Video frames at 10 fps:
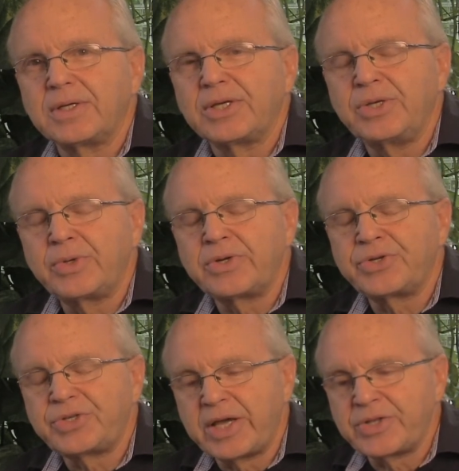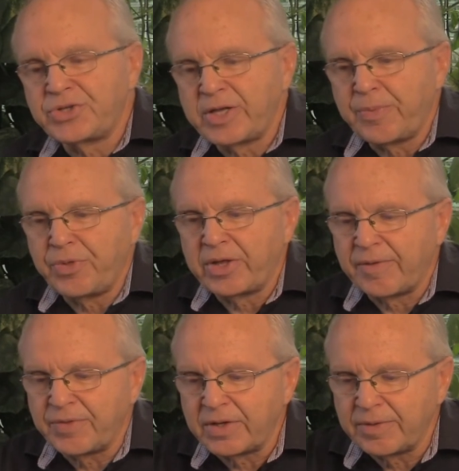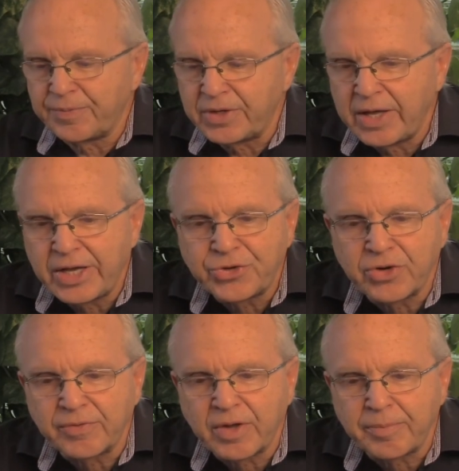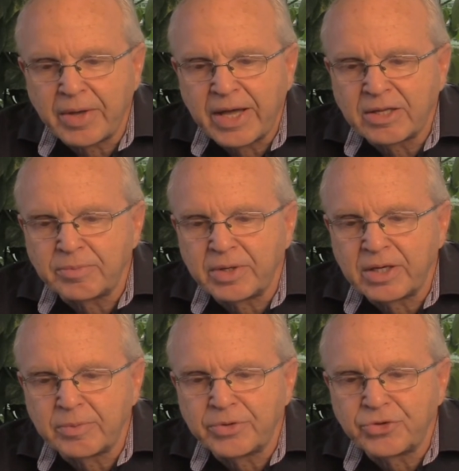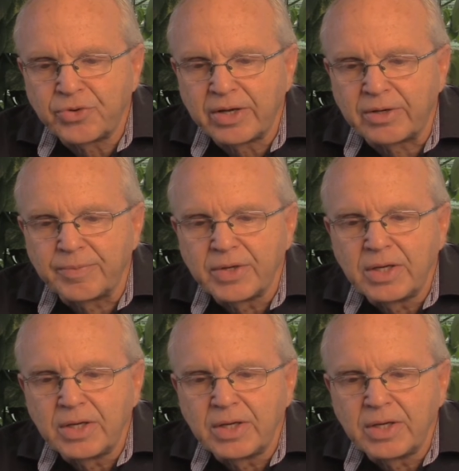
You understand something of the nature of abandonment and betrayal.